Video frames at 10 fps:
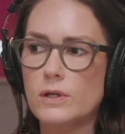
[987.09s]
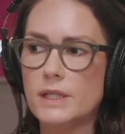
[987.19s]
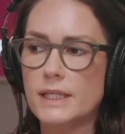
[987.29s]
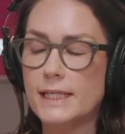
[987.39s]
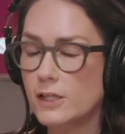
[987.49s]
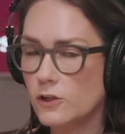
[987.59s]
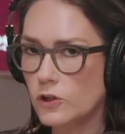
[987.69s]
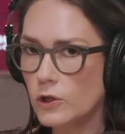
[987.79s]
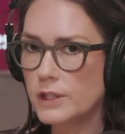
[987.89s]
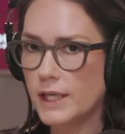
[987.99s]
he
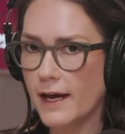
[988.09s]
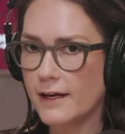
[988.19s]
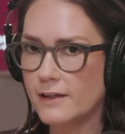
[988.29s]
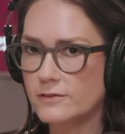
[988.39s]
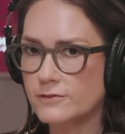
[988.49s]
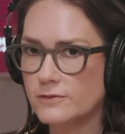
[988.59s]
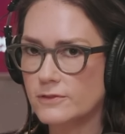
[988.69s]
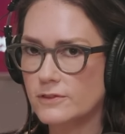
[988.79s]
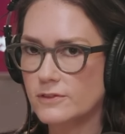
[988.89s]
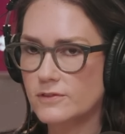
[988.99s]
could have
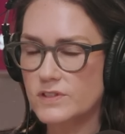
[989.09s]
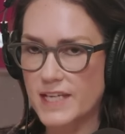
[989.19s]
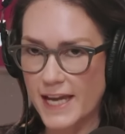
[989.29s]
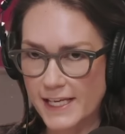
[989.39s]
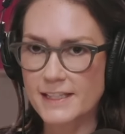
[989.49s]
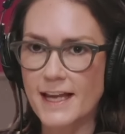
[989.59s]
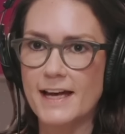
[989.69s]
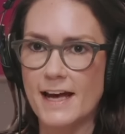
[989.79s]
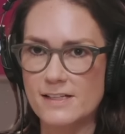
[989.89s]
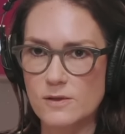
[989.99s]
taken that as a